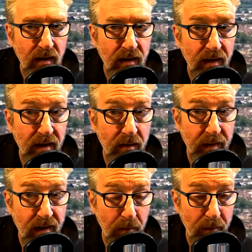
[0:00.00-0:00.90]
and then to
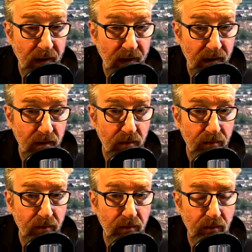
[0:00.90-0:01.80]
come back
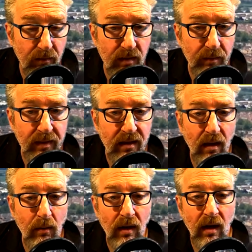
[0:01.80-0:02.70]
to be
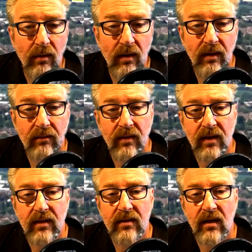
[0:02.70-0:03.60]
told only that
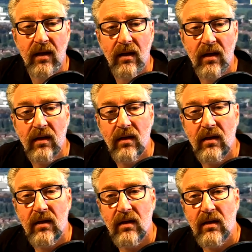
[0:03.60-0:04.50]
it's a
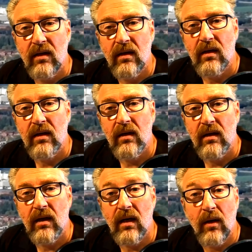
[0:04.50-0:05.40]

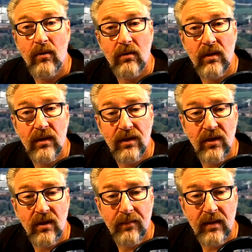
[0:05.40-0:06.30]
local decision
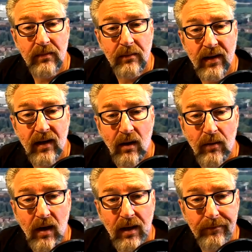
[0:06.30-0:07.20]
that must be made
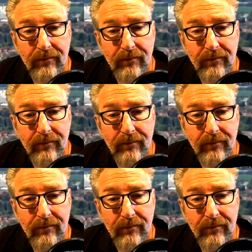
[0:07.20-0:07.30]
locally.